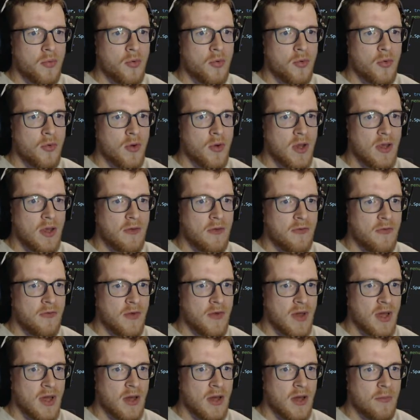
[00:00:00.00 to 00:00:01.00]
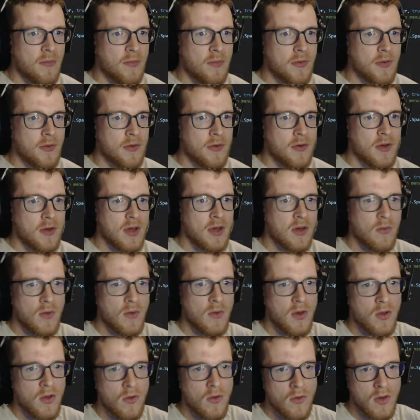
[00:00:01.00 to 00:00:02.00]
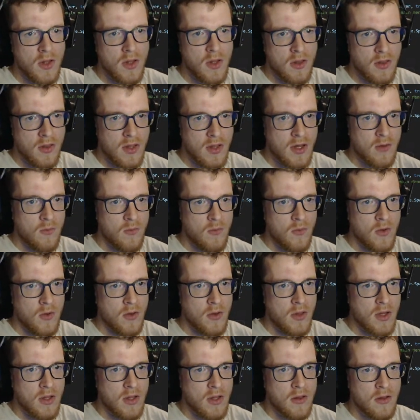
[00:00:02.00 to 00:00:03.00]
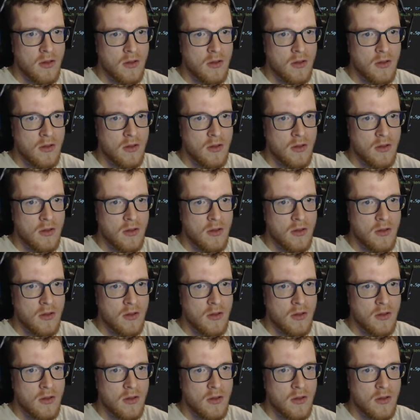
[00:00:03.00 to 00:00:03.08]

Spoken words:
prefab. We don't need that one then.